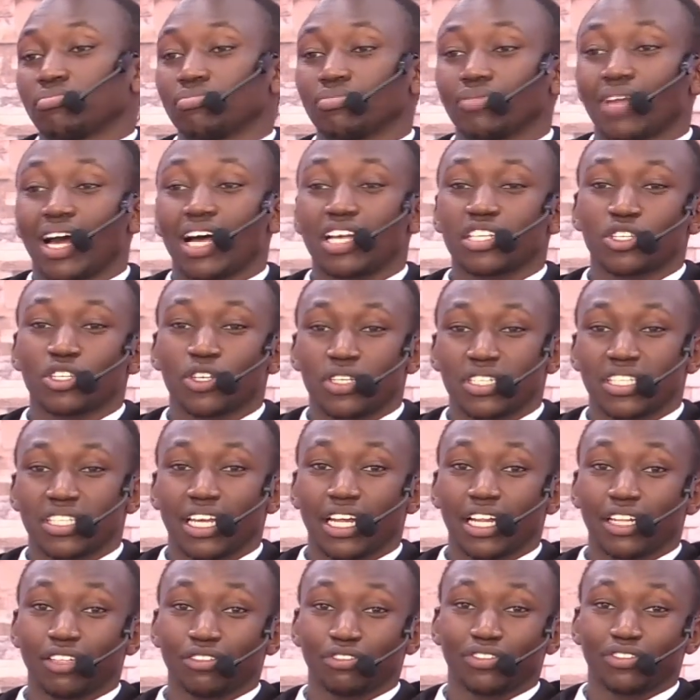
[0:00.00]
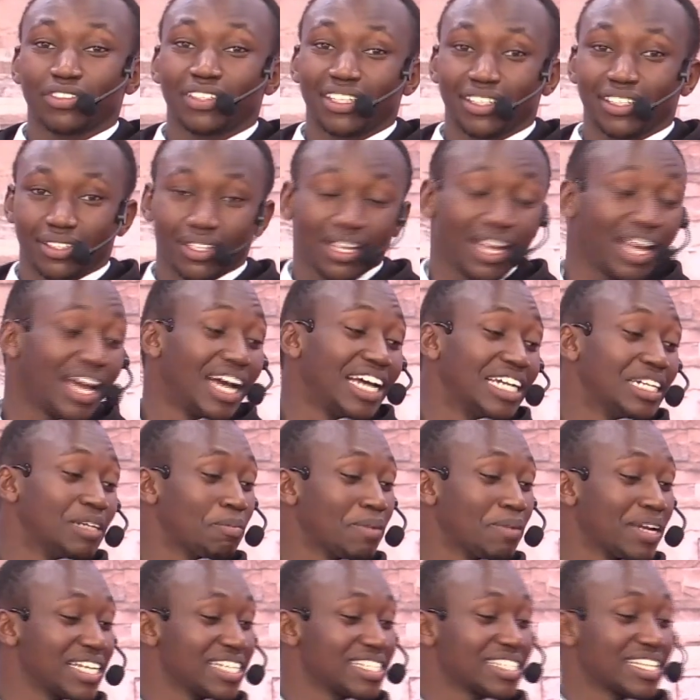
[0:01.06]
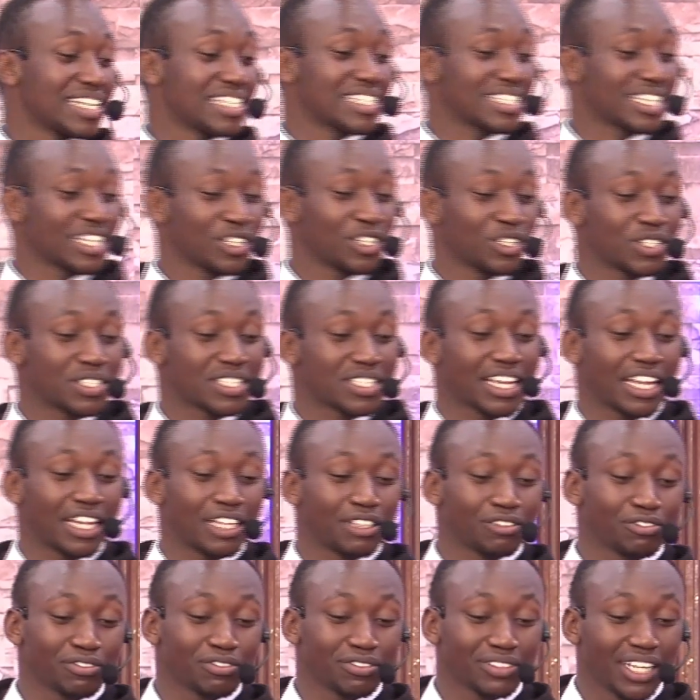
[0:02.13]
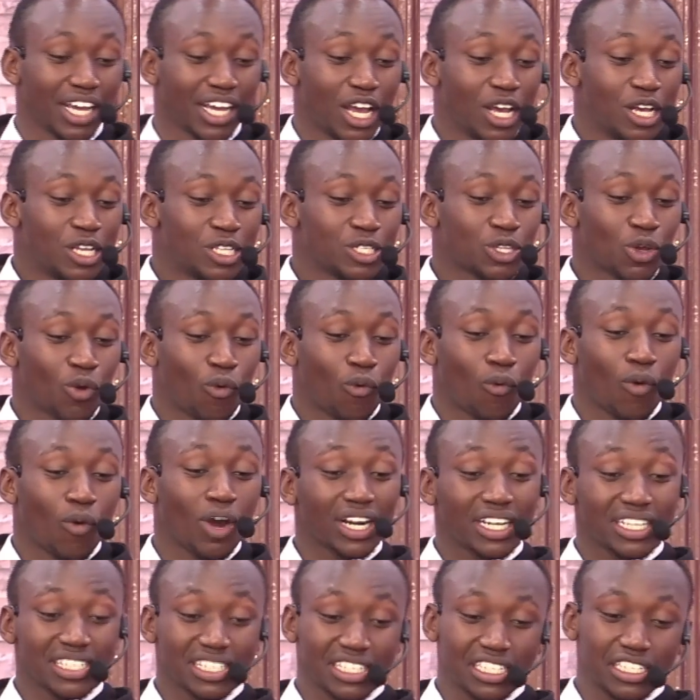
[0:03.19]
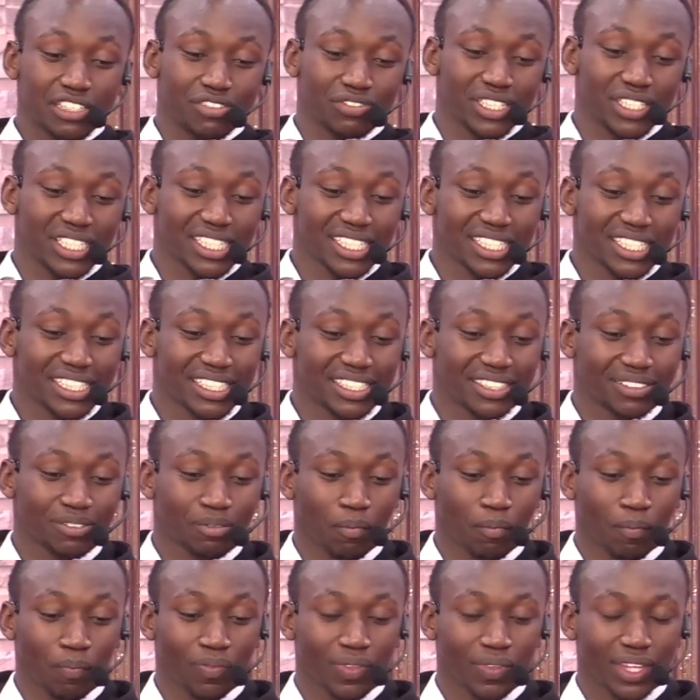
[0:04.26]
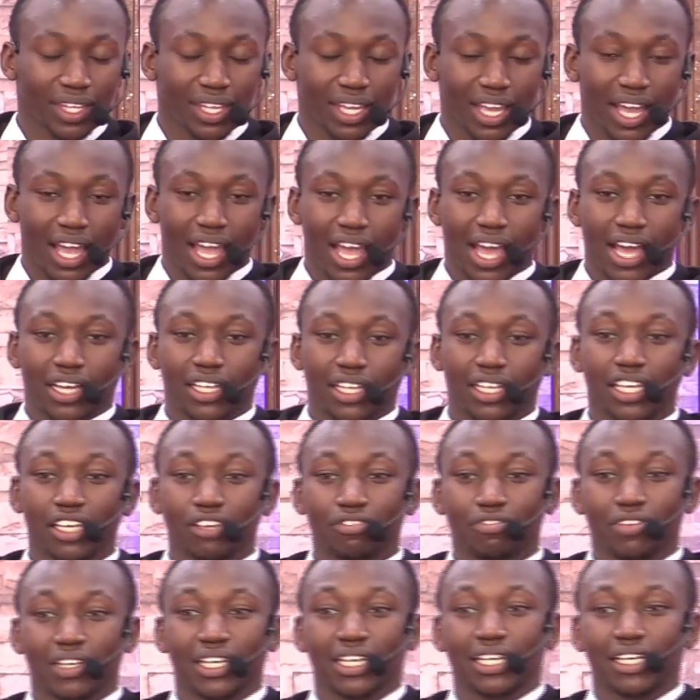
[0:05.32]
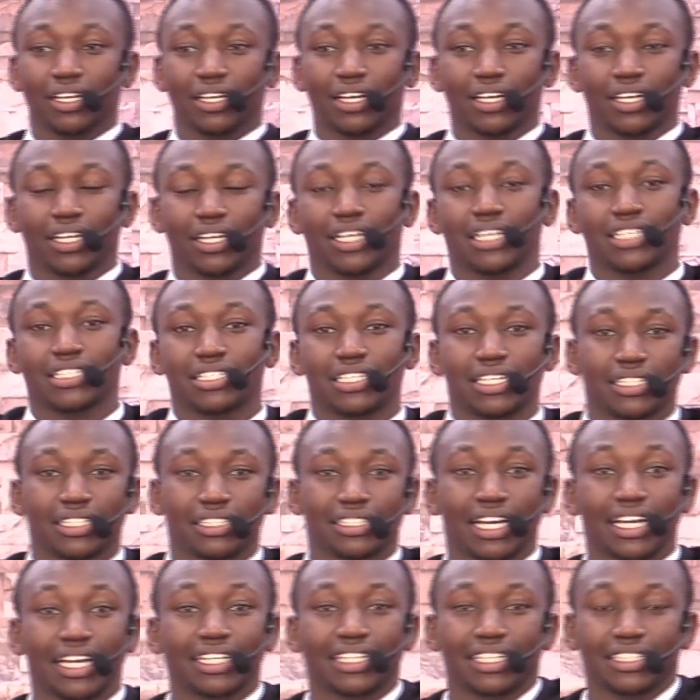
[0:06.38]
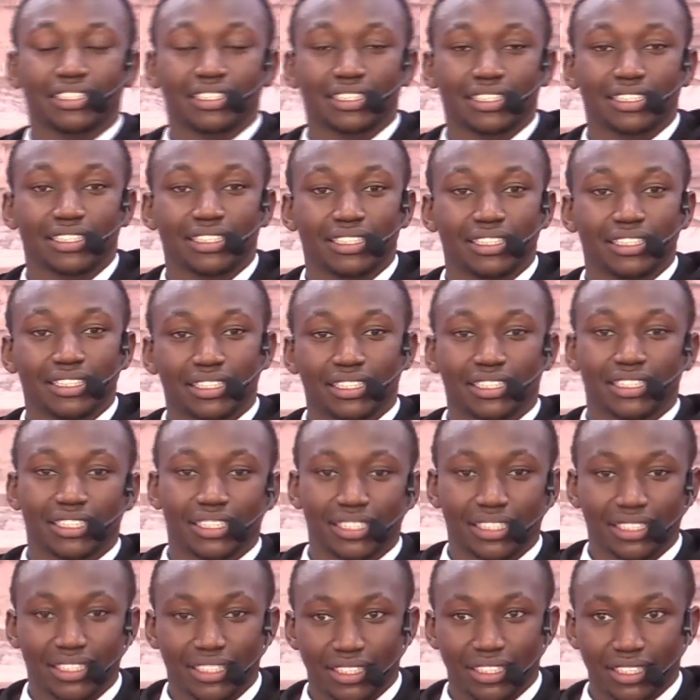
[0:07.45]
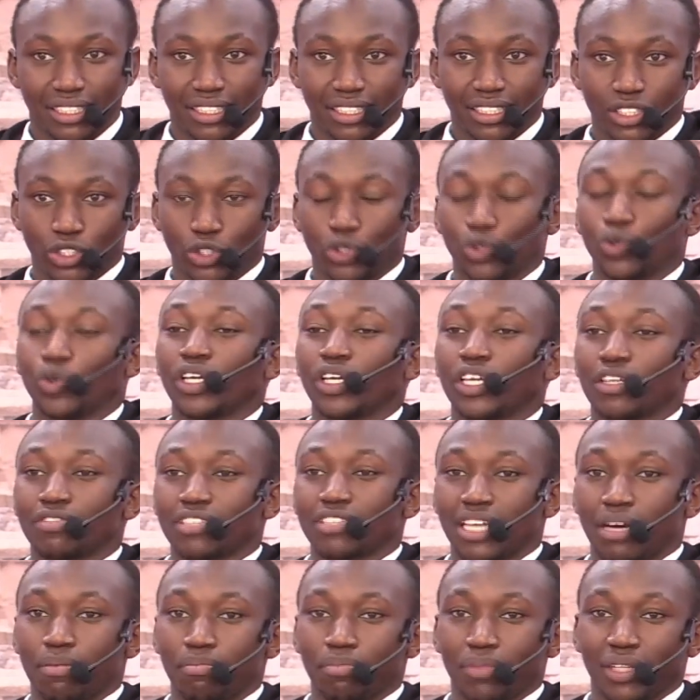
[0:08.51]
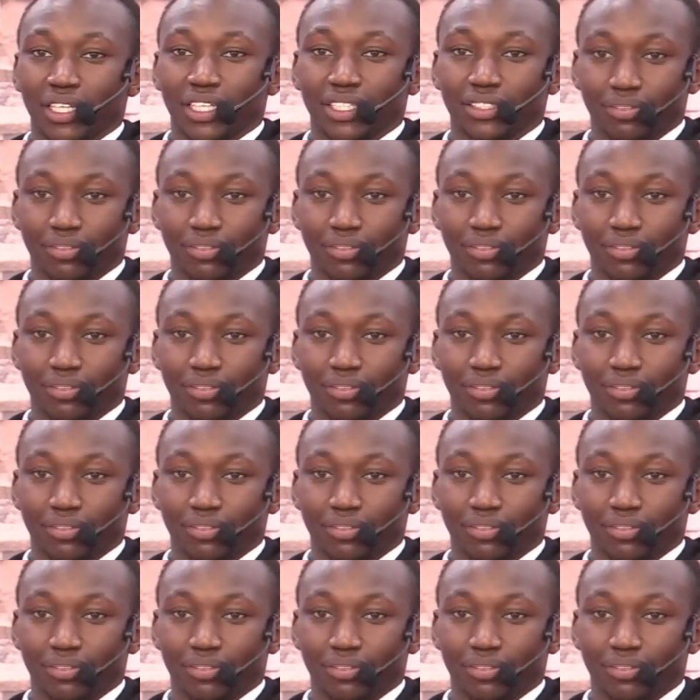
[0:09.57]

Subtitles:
Ask yourself, and please answer yourself. So, what is giving? Giving is the tendency to give something.